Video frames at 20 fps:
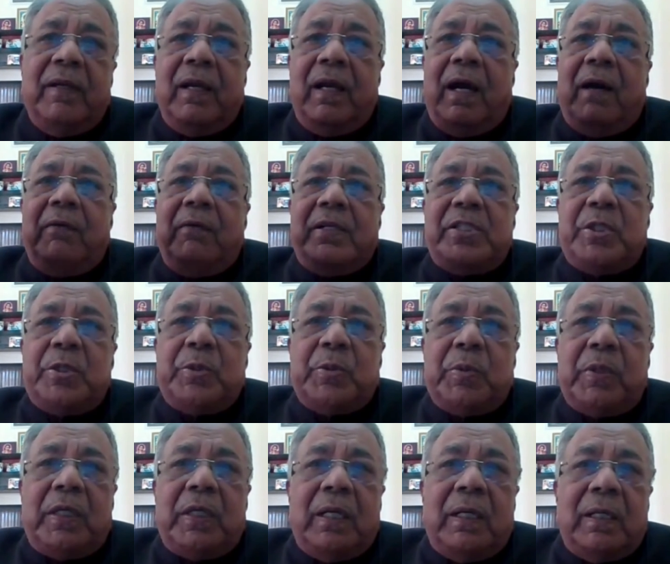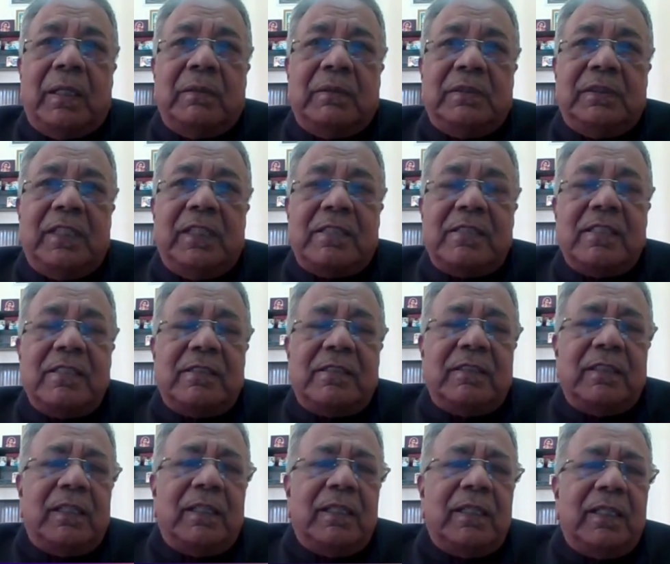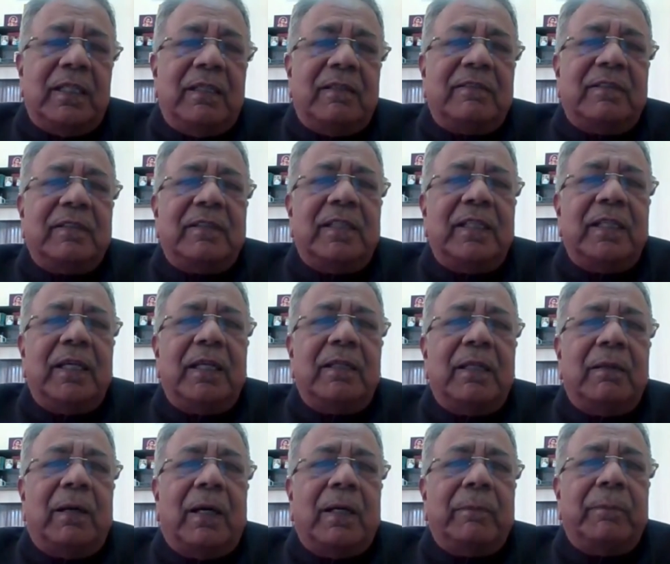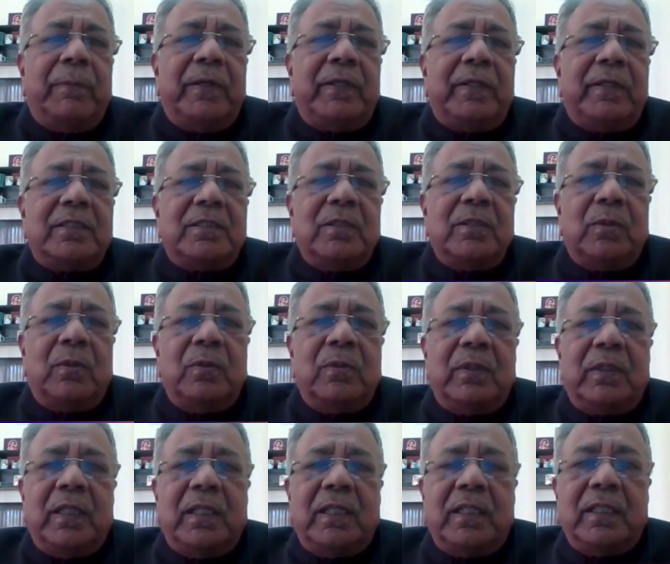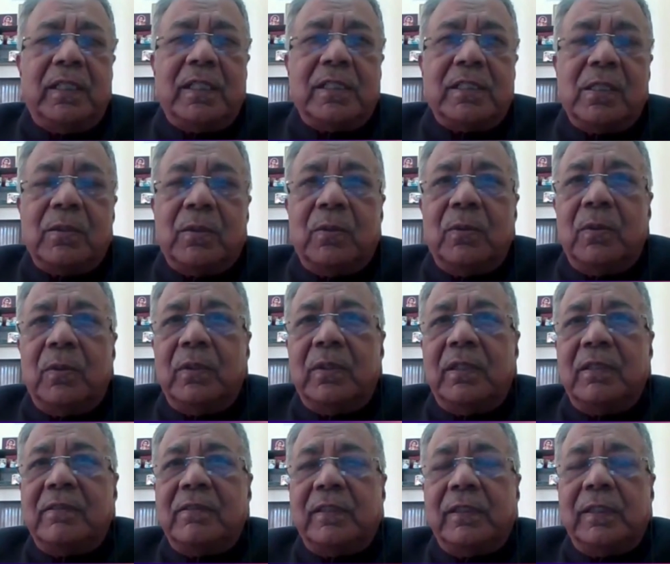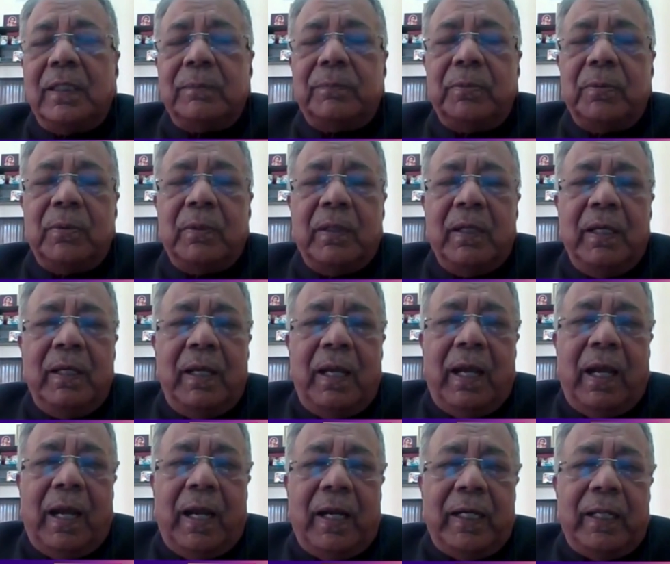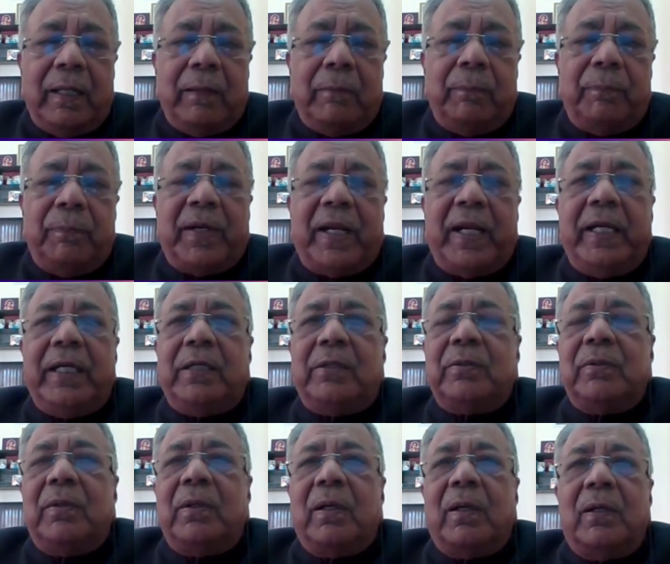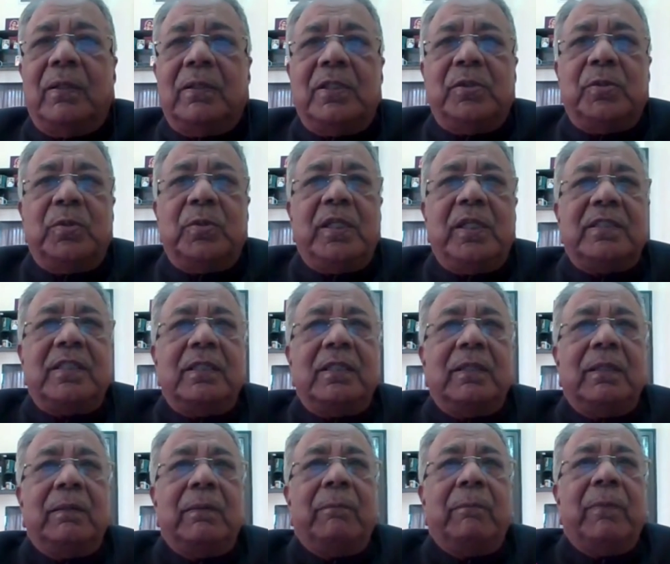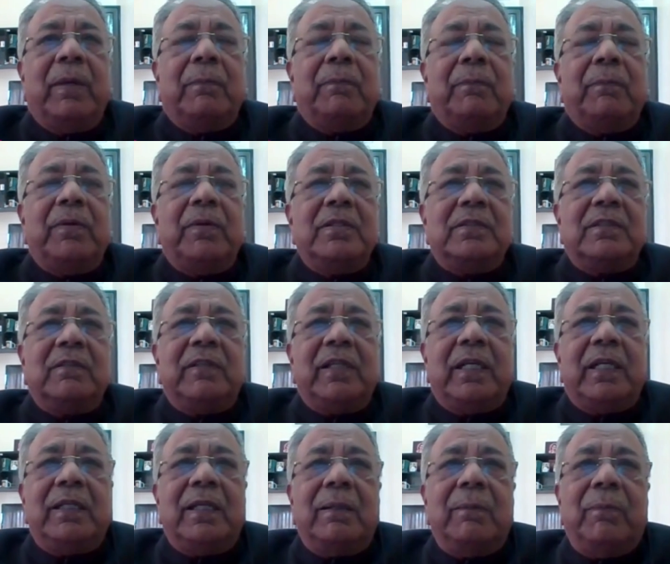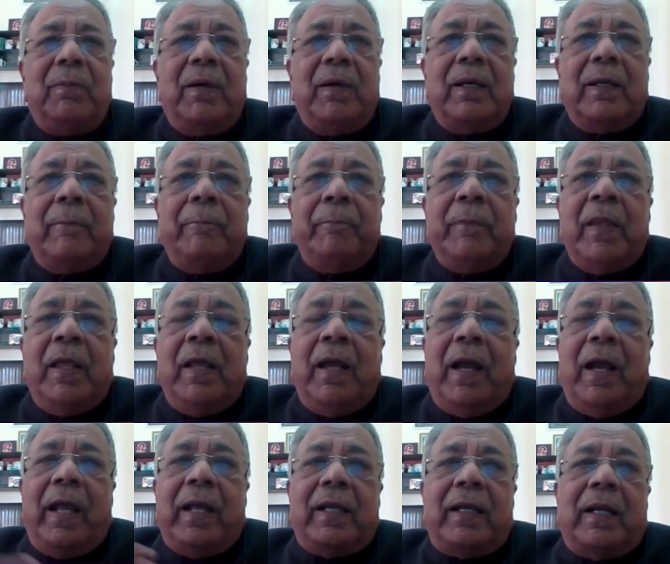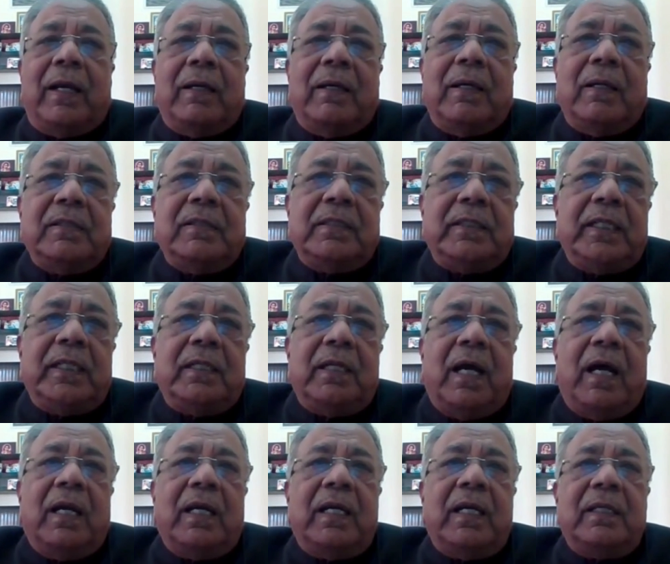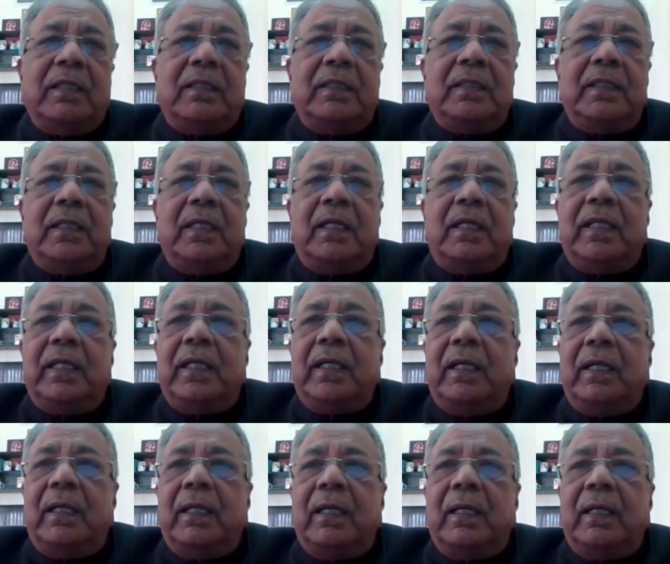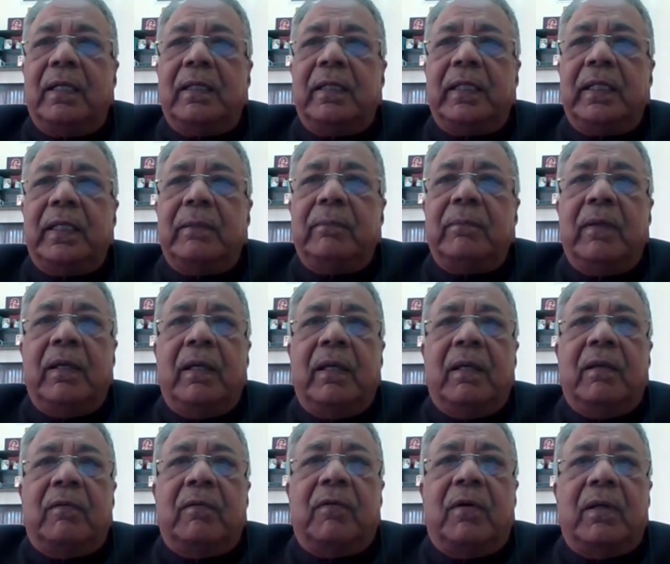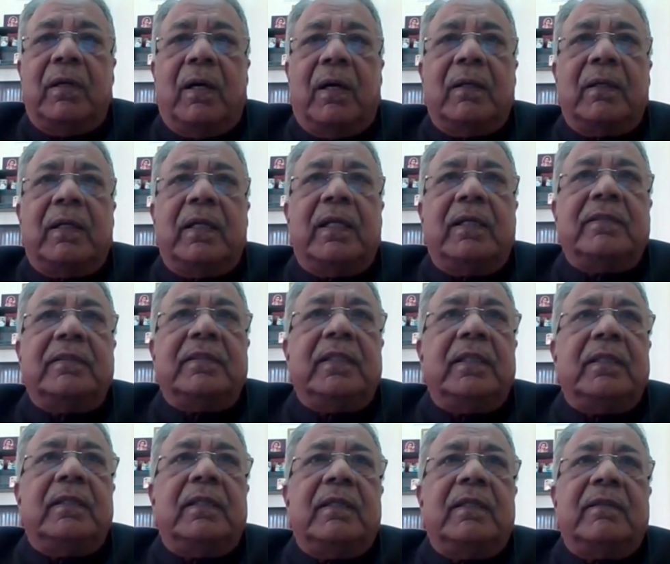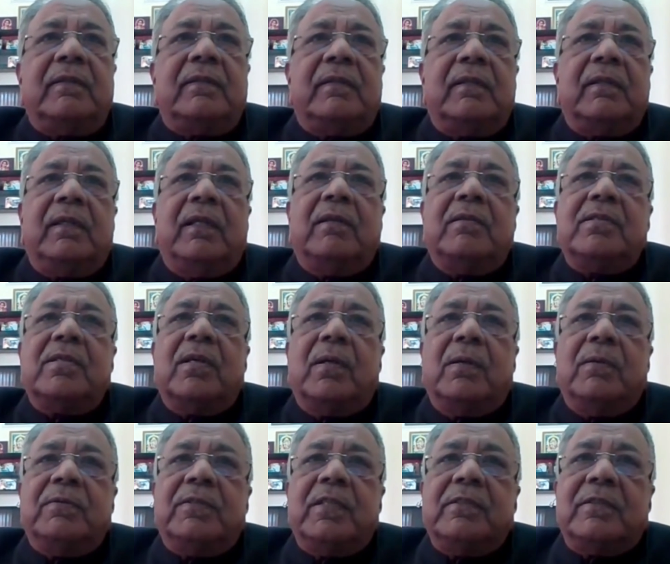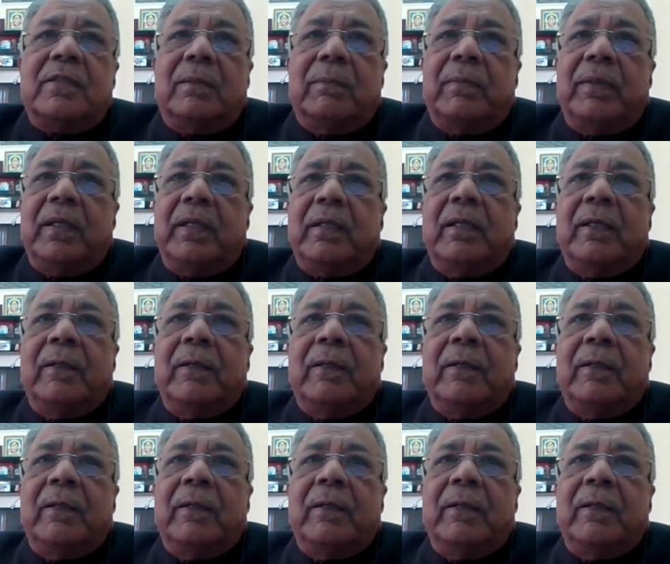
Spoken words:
our jewel, Justice Sikri, sitting in the arbitration court, international court in Singapore, adding pride to all the judicial members of the Indian Bar. I congratulate Akriti and Legal Era team for organizing this Insolvency Summit